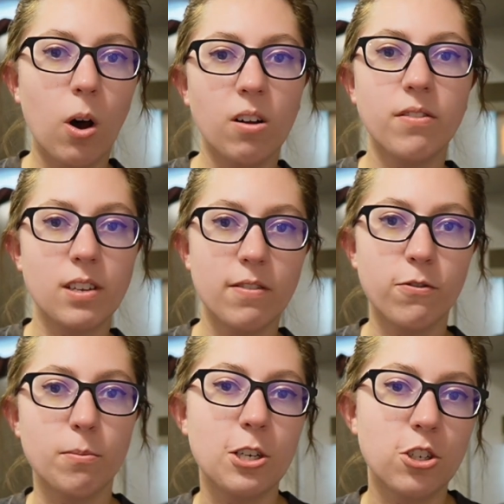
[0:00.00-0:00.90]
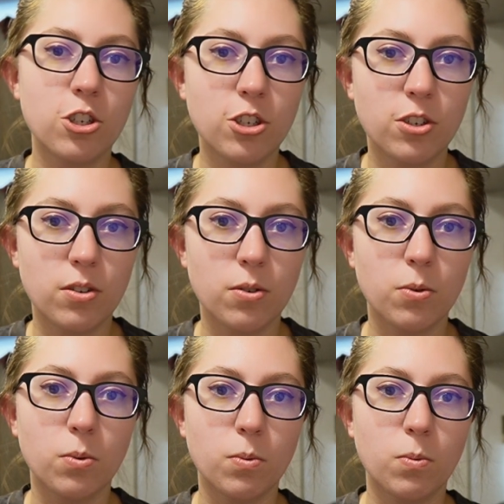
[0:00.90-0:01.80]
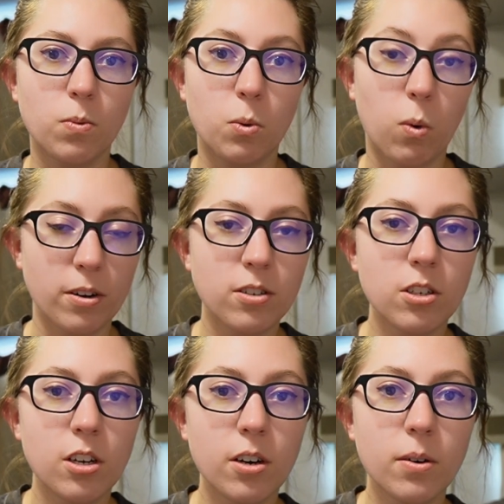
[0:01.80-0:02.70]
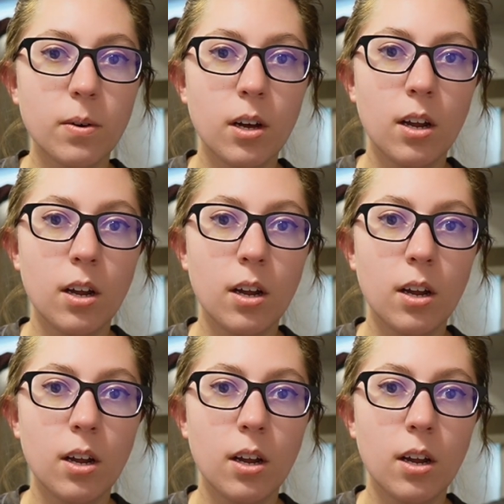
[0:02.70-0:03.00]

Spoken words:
all of the information you would want to know,